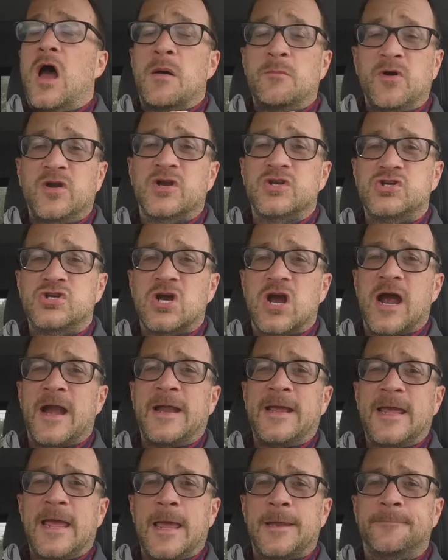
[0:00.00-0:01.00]
I'm going to try it
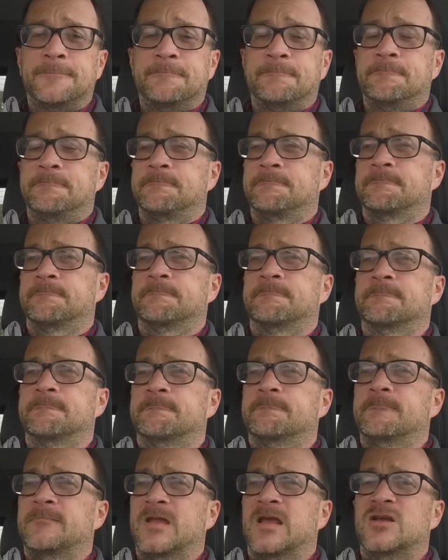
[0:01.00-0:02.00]
again.
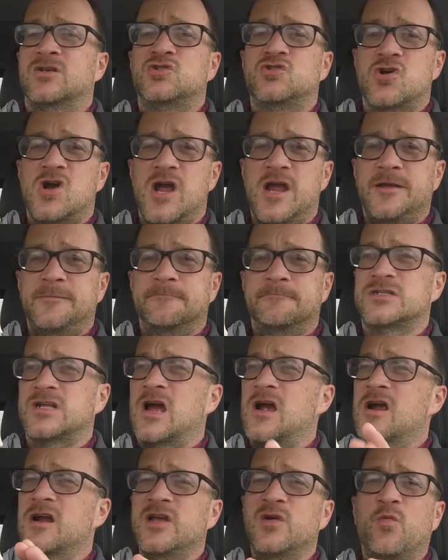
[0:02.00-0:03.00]
That's right. I
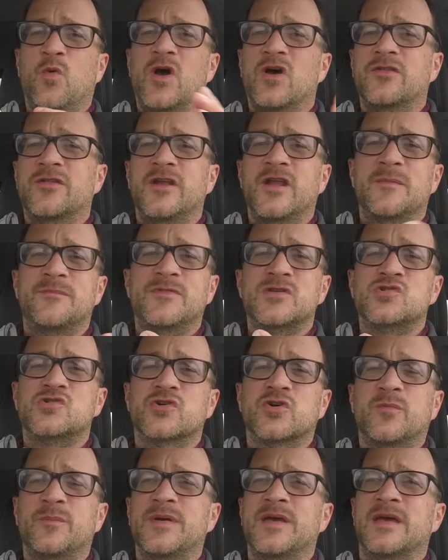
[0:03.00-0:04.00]
already welded up the
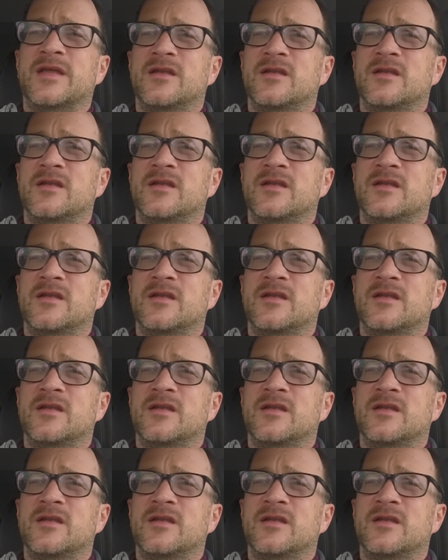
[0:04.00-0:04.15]
drill bit.